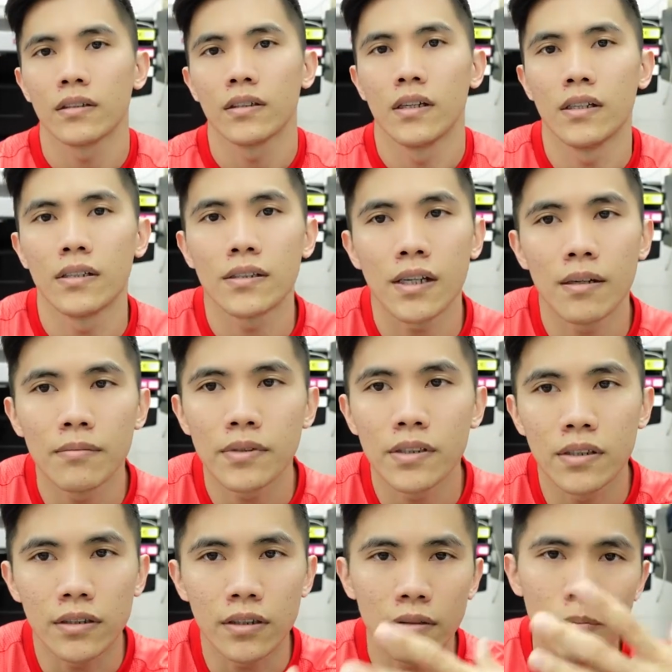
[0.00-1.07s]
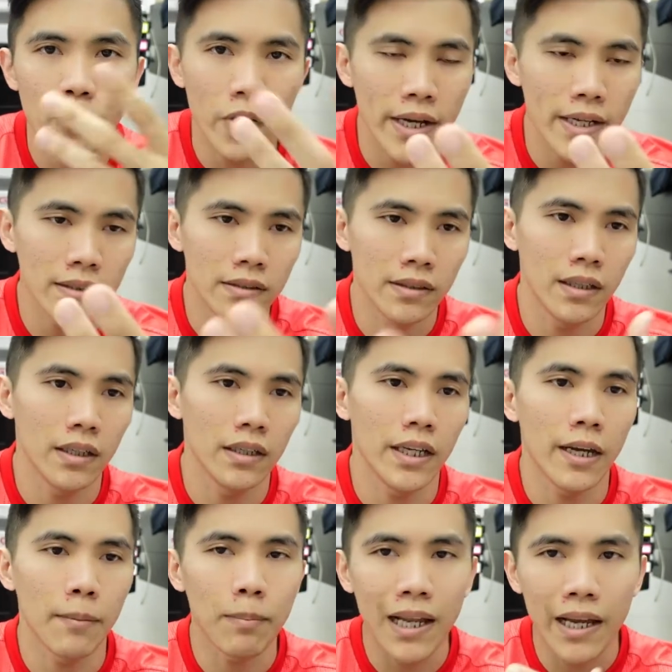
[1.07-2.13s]
And some certain brands
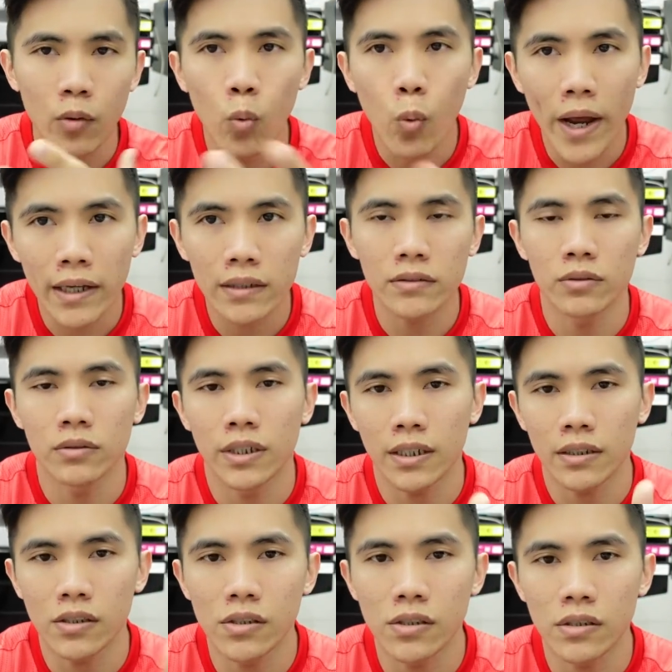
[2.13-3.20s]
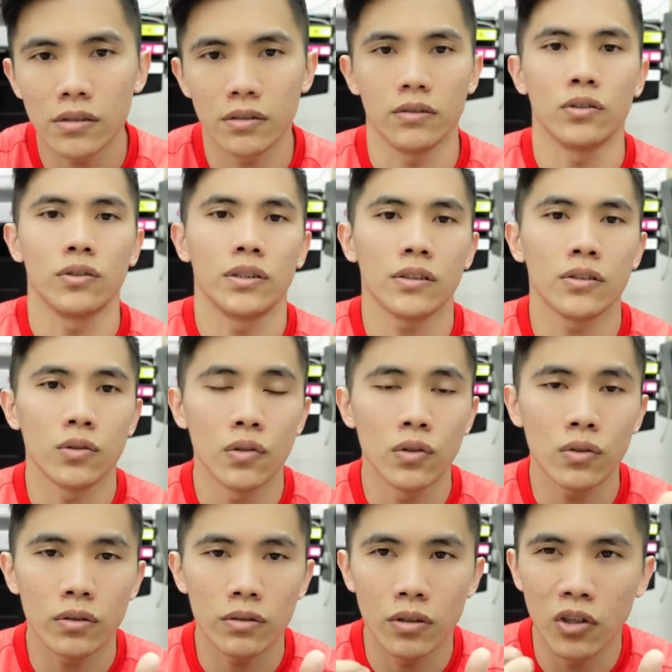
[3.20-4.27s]
they apply wax to their t-shirts just to
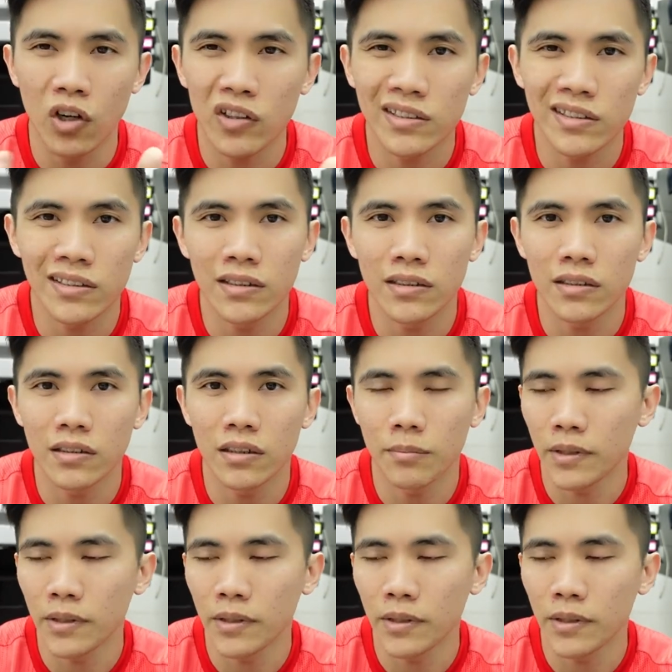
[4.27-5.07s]
look glossier, a